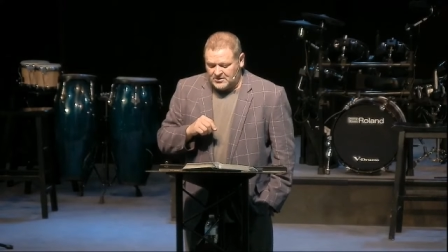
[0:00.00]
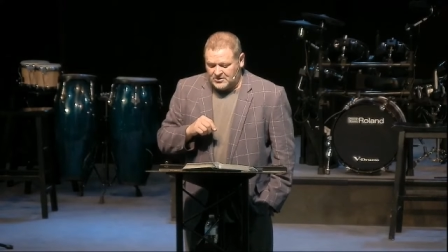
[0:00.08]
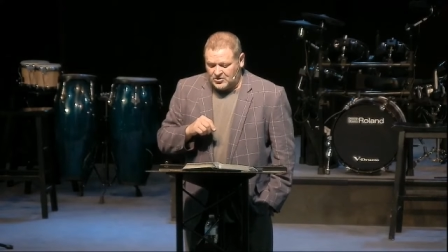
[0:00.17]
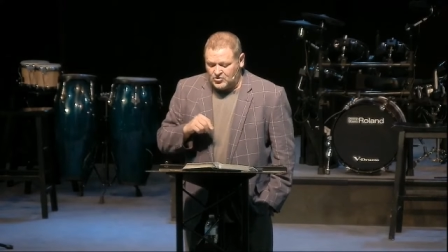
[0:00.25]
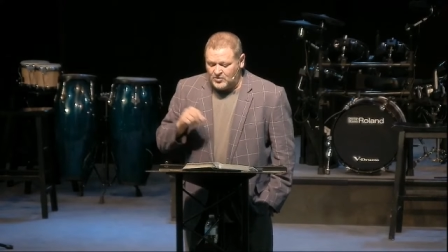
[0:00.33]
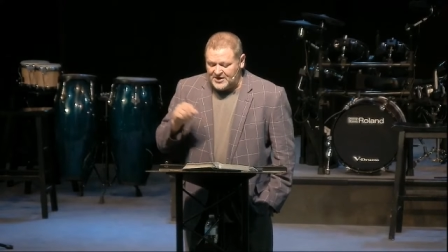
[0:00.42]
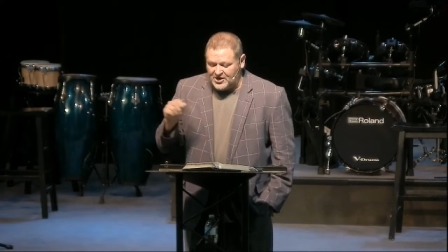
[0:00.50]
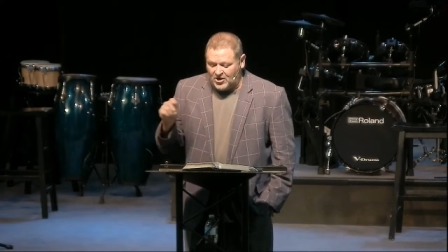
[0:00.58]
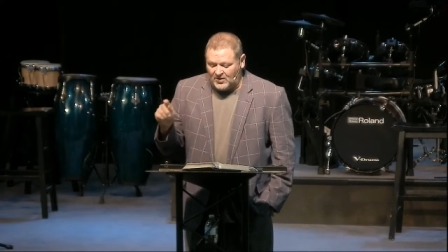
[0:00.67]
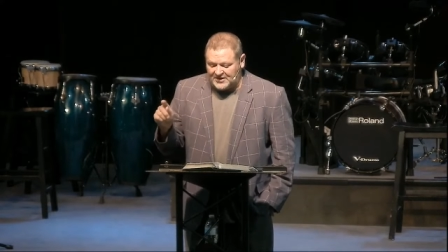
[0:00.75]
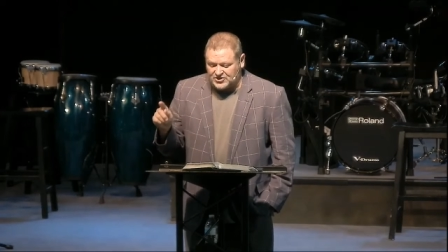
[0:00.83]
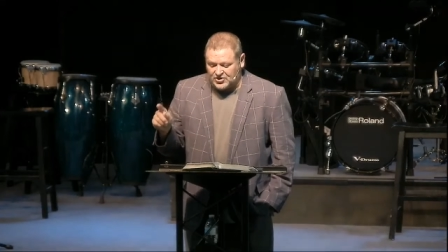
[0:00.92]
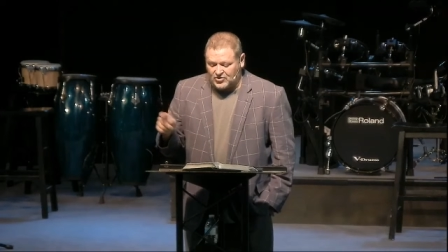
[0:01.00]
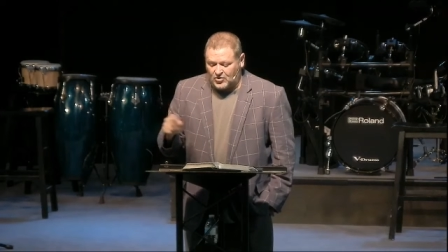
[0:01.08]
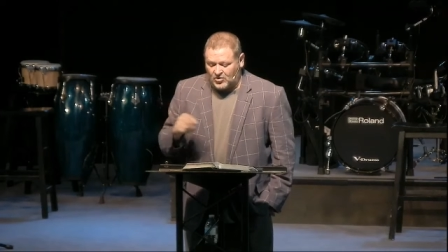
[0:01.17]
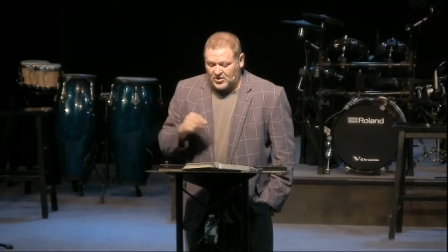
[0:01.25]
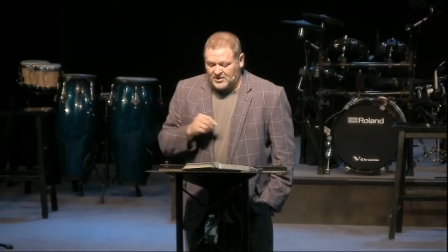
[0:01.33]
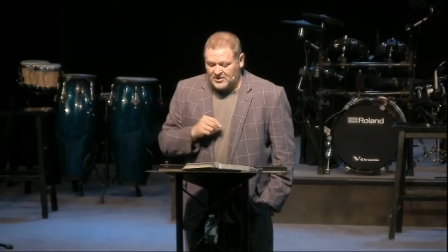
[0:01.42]
who we know as the
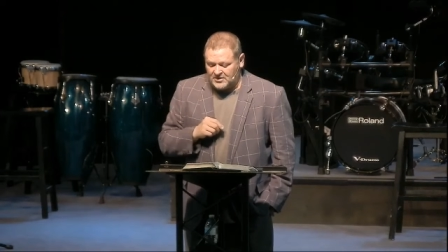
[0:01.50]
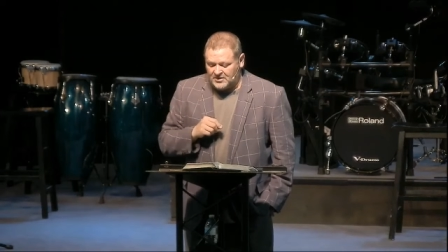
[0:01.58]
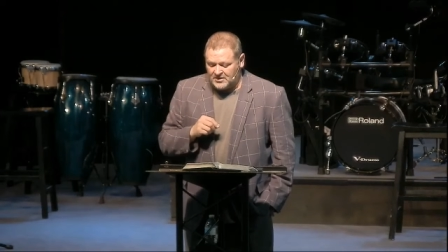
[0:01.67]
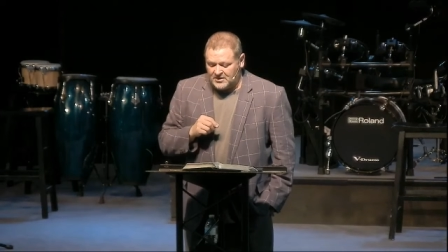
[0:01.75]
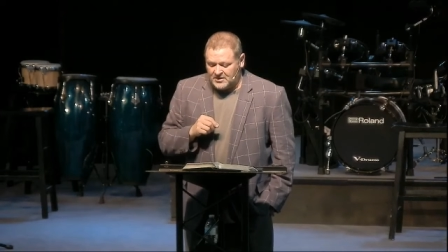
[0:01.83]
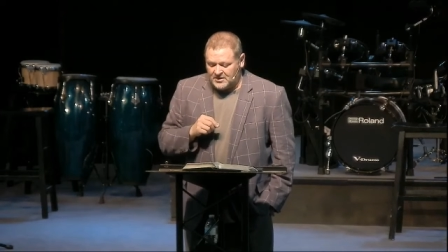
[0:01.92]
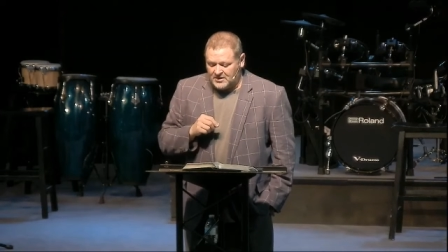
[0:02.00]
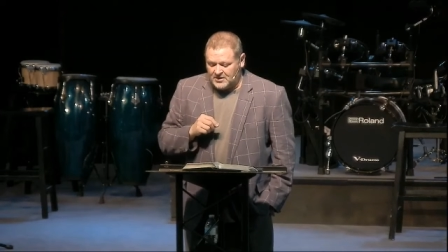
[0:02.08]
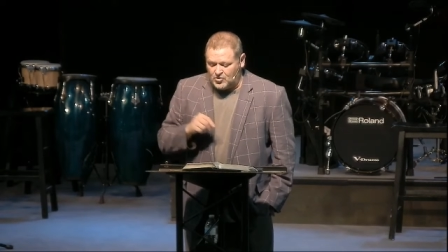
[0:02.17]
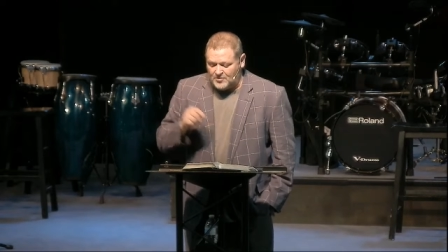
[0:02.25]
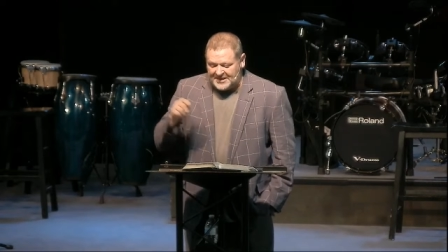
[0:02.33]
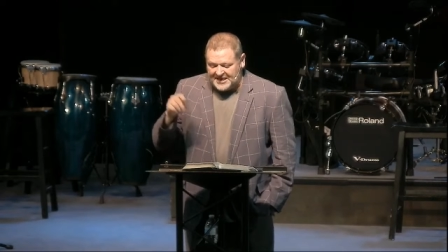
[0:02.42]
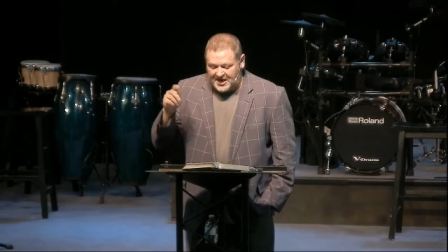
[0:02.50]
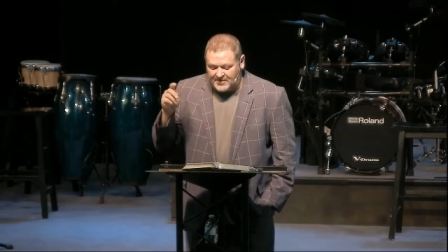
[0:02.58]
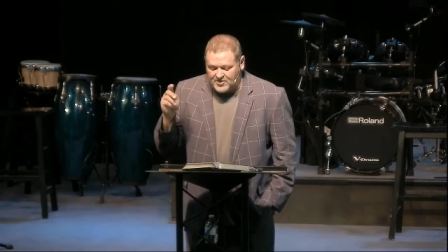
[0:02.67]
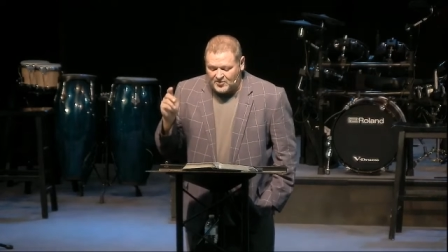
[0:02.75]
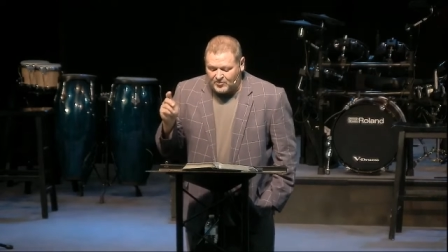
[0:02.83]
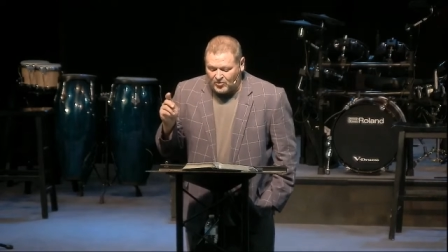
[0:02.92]
Lord, who became
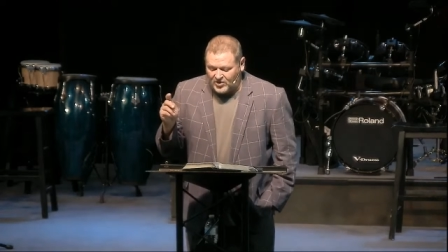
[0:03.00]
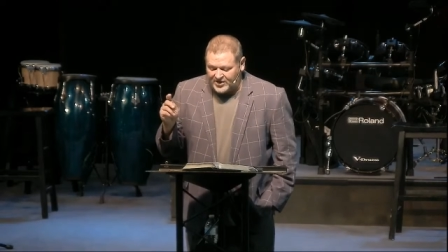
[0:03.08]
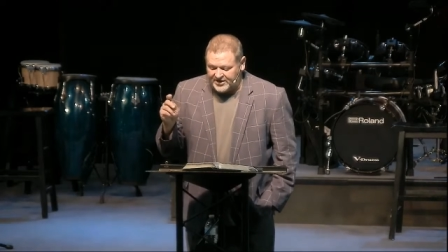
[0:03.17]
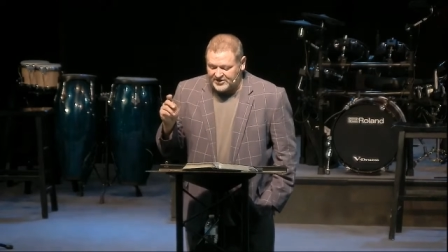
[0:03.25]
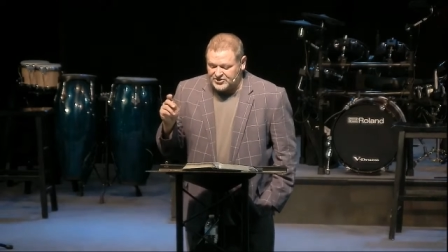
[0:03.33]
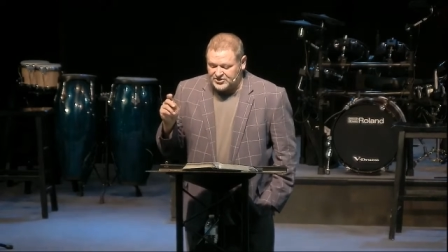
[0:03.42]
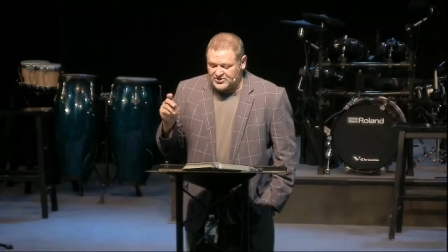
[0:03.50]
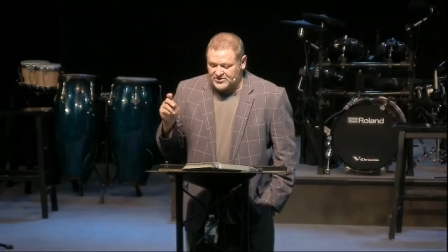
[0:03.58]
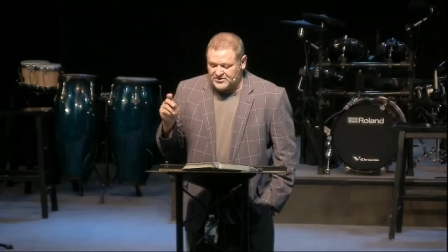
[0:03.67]
the bridge,